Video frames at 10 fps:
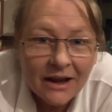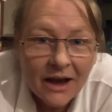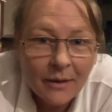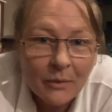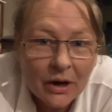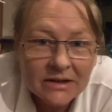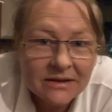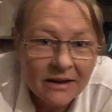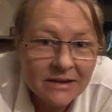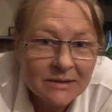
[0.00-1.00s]
a mind's
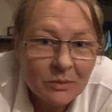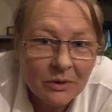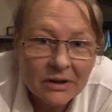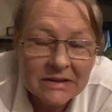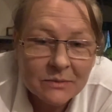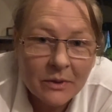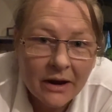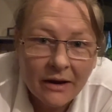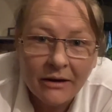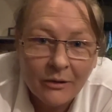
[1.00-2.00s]
eye experience
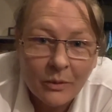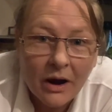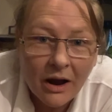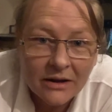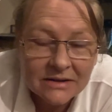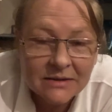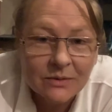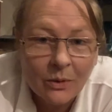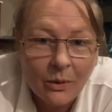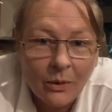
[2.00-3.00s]
where I
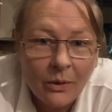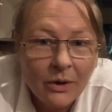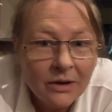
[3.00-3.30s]
saw